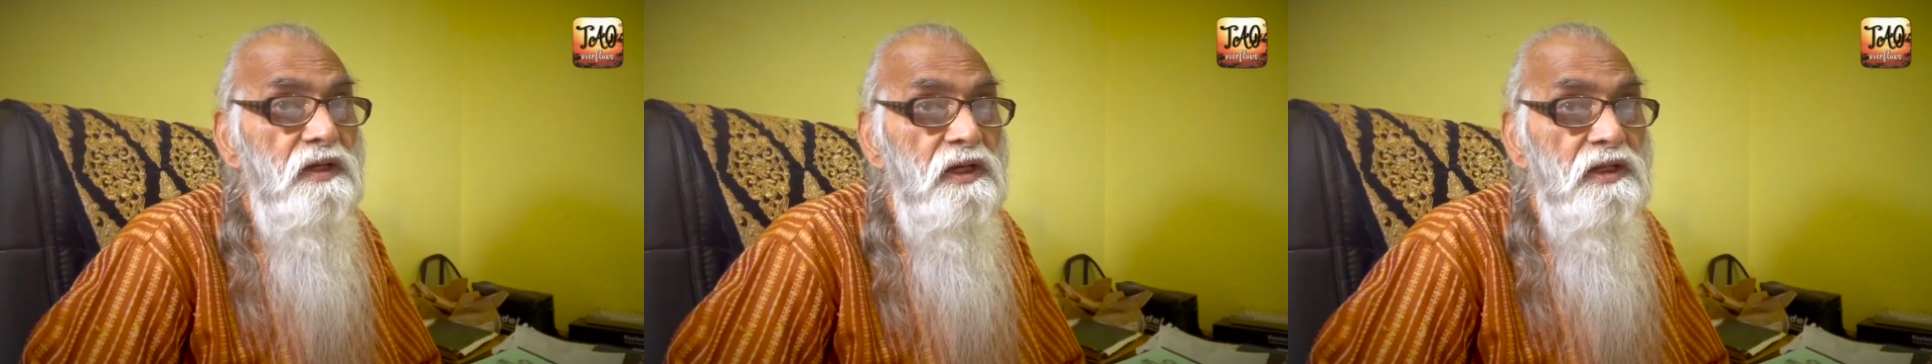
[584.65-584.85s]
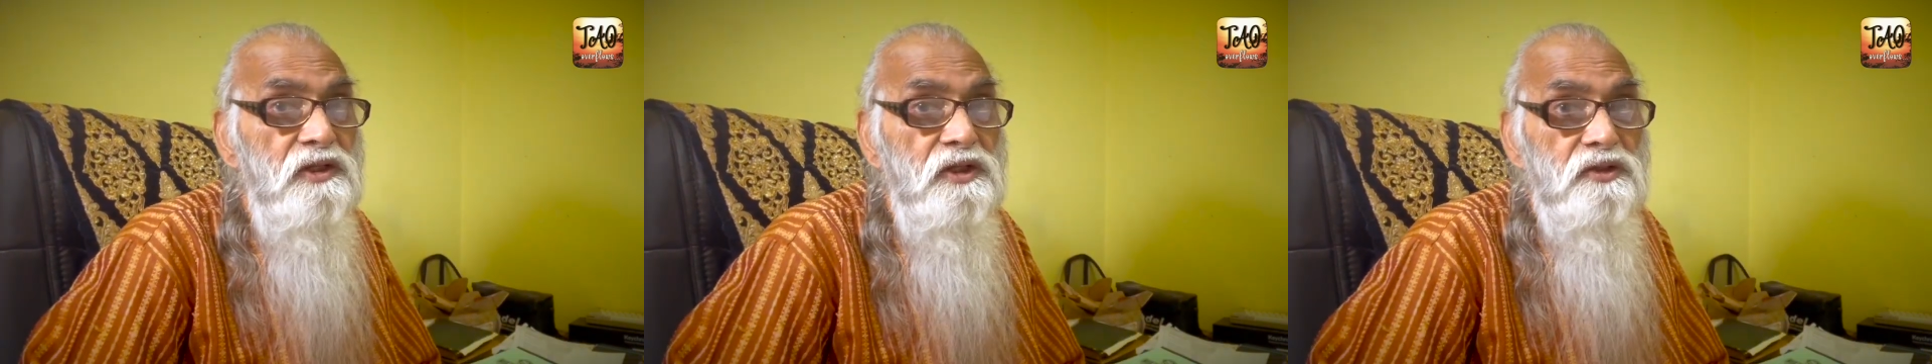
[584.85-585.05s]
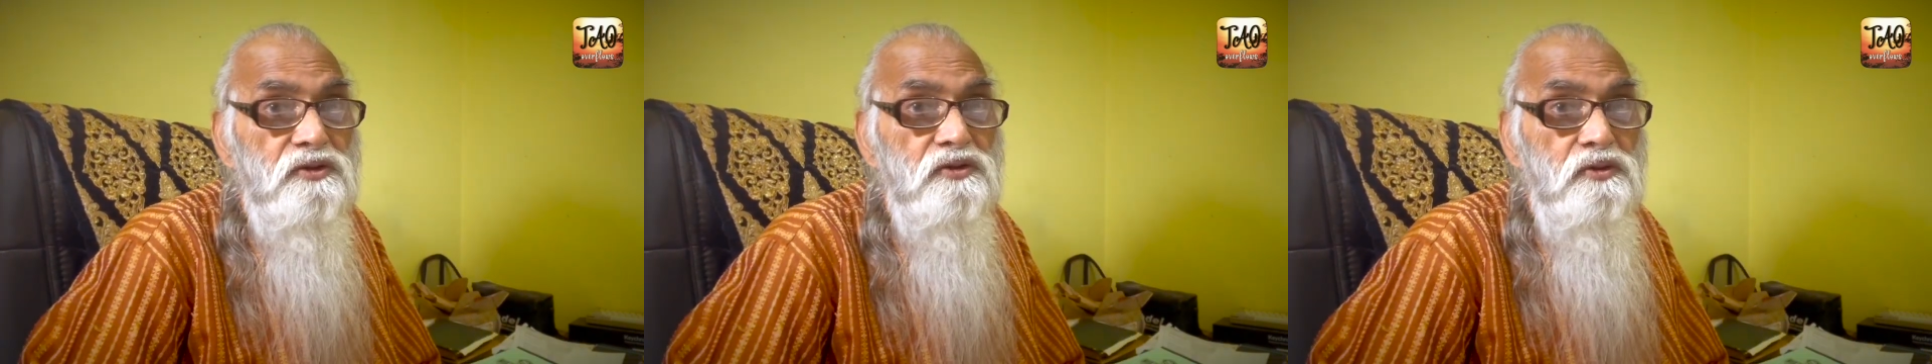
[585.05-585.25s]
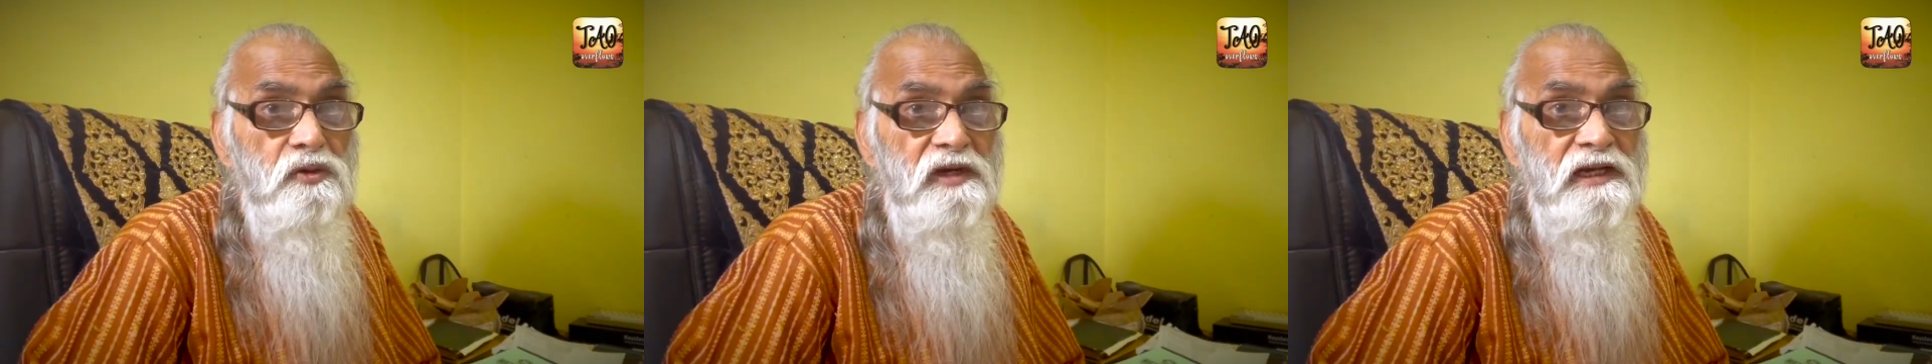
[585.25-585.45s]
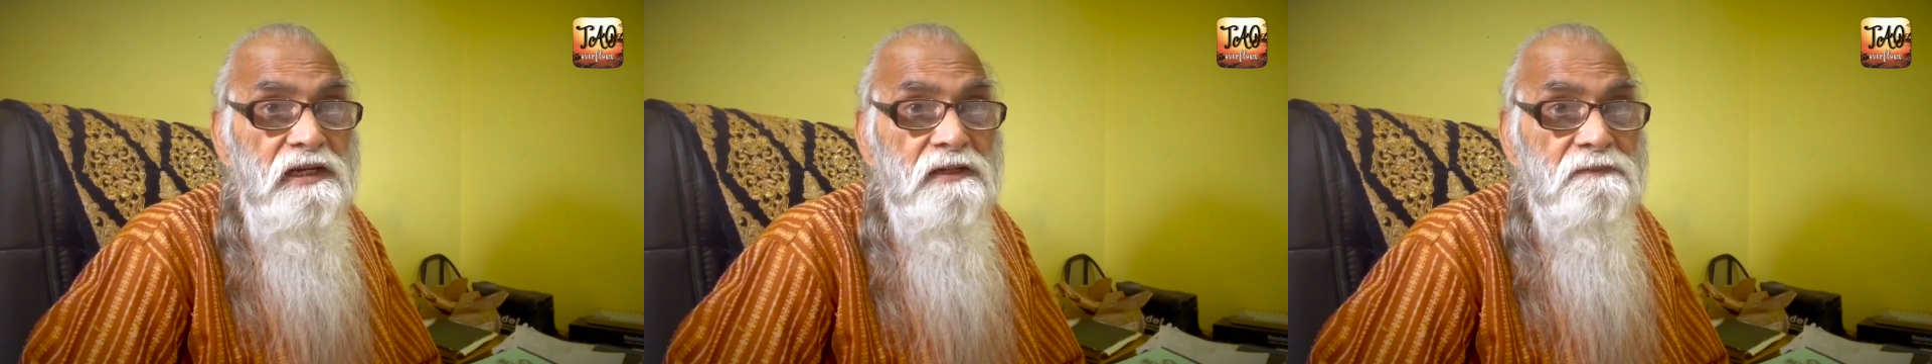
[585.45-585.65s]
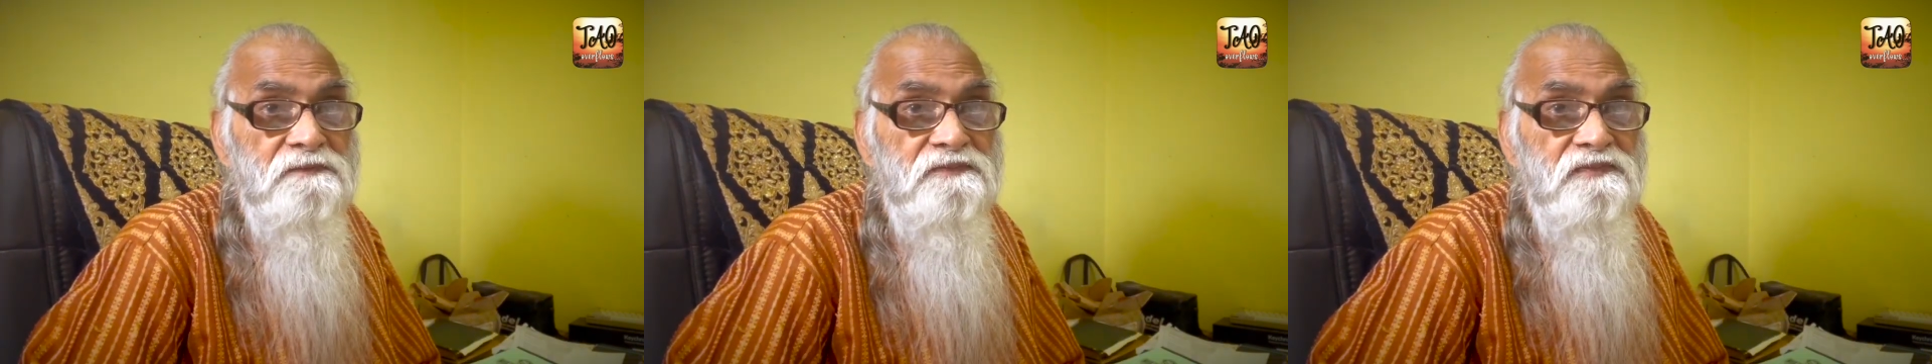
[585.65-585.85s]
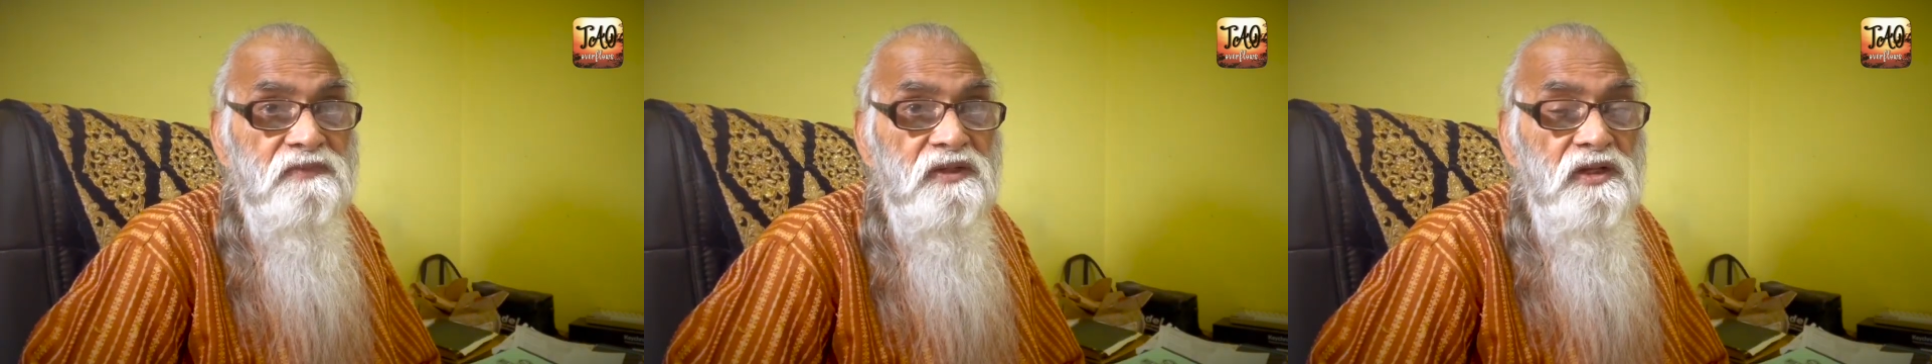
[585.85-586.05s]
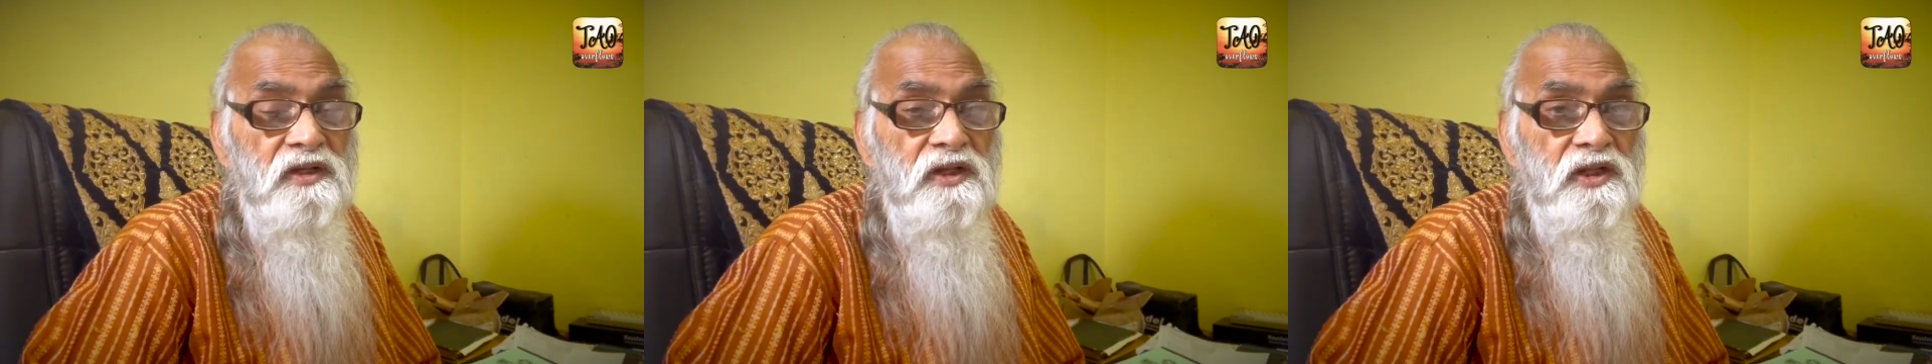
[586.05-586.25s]
in the soil.
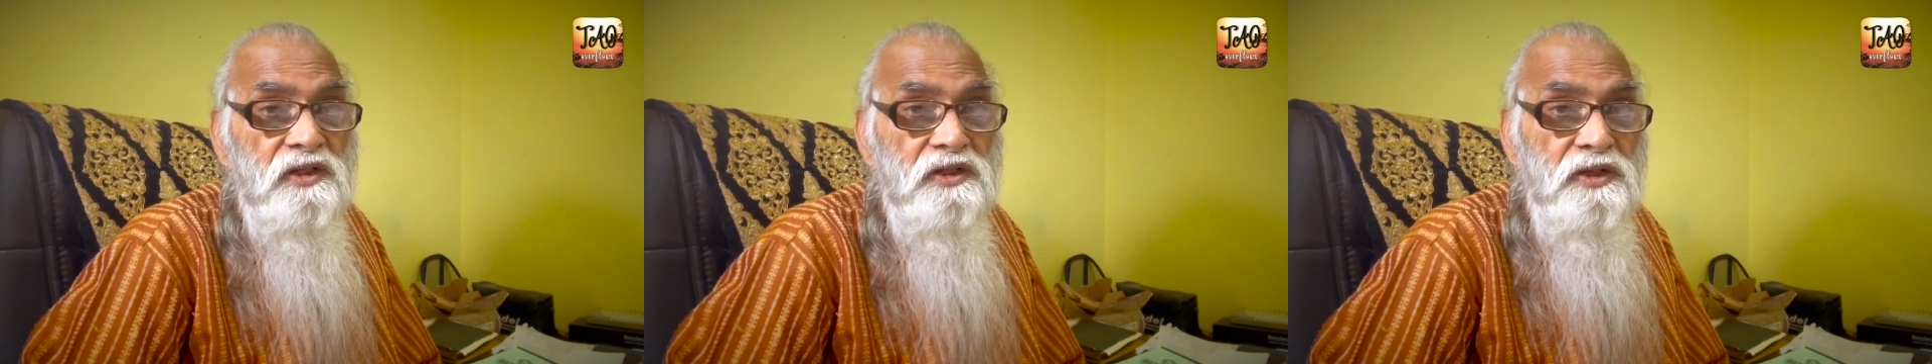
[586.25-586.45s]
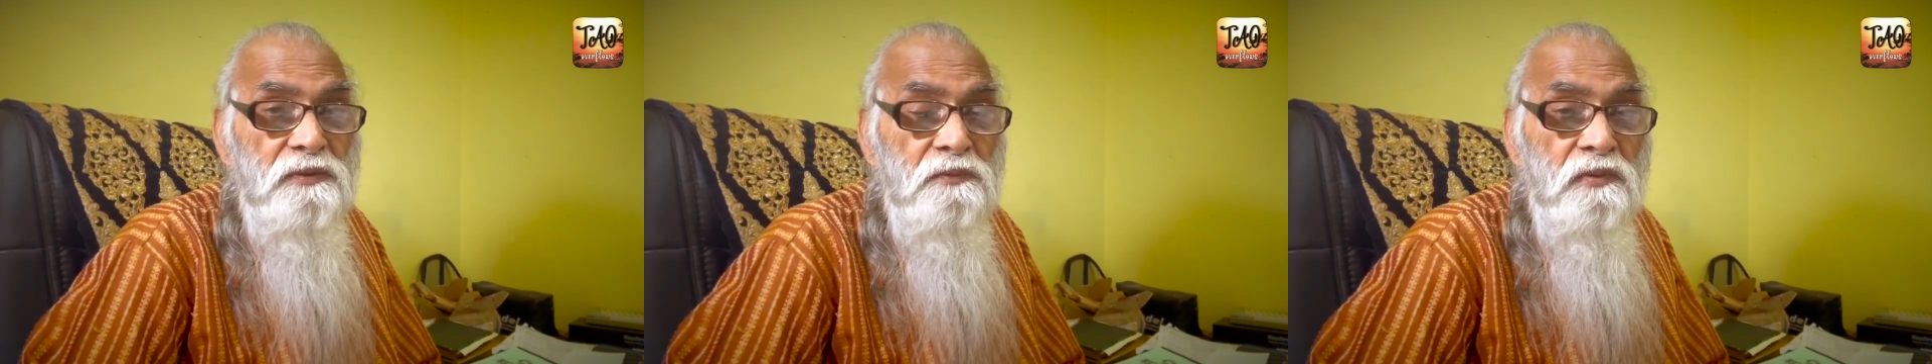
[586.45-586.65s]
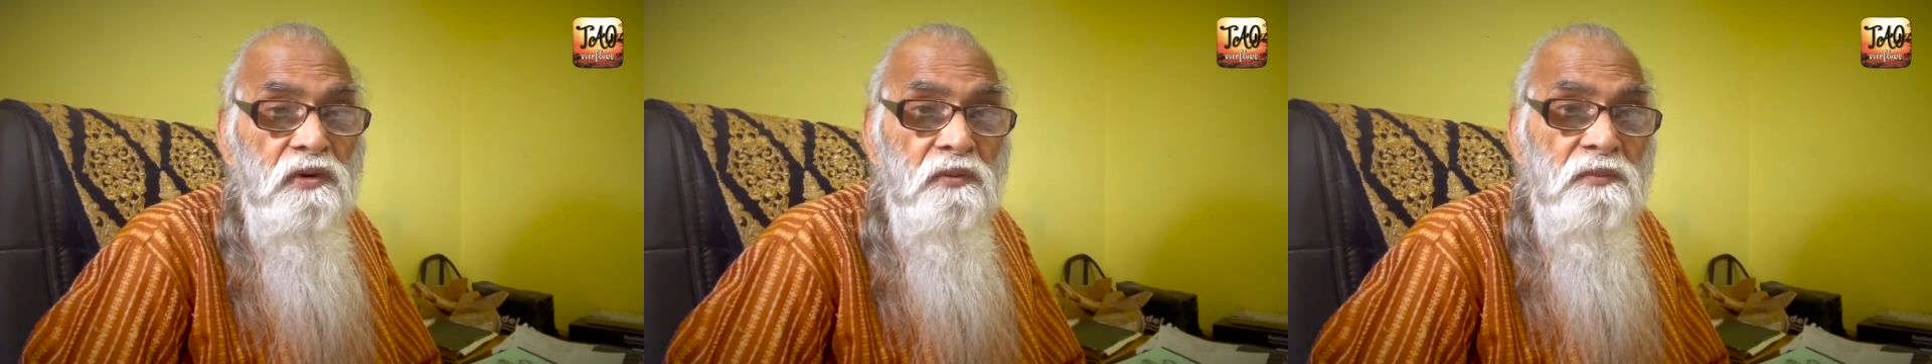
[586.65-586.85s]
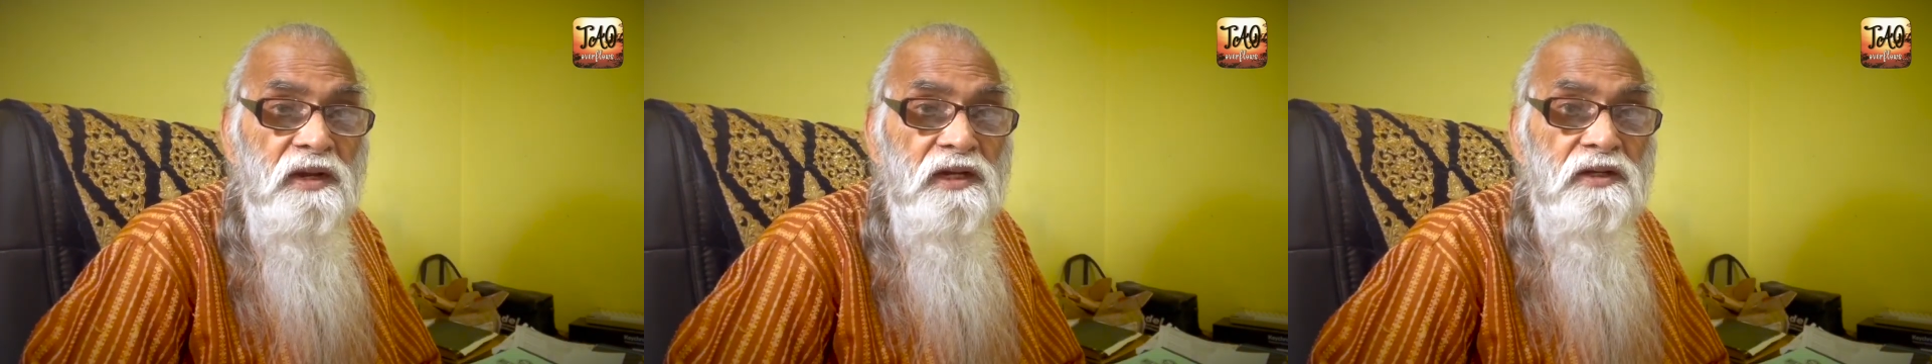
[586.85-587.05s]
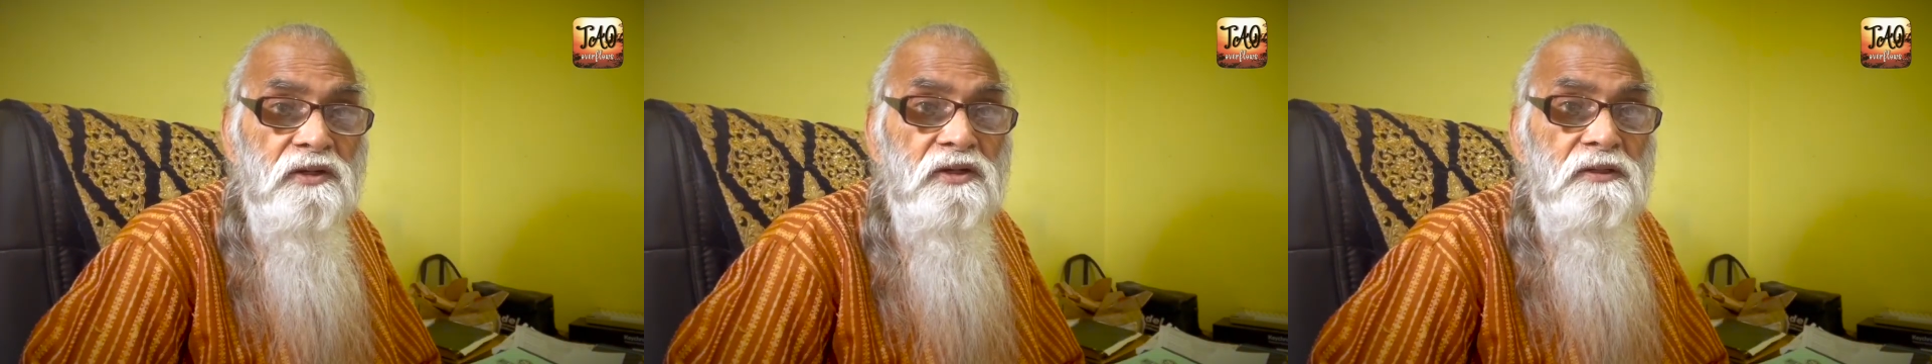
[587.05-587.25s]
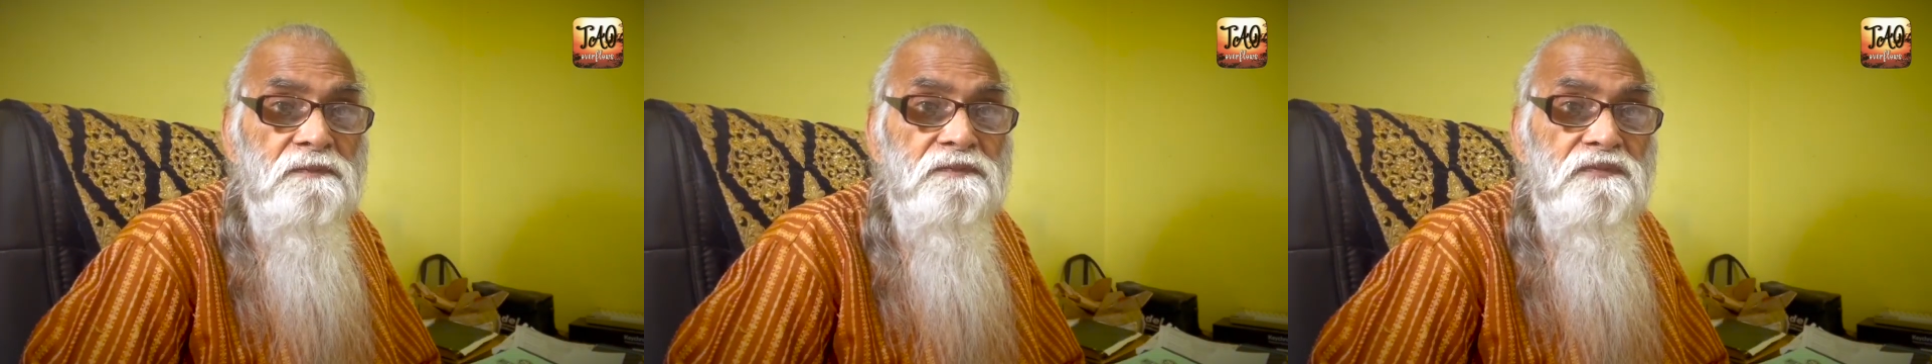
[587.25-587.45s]
The moment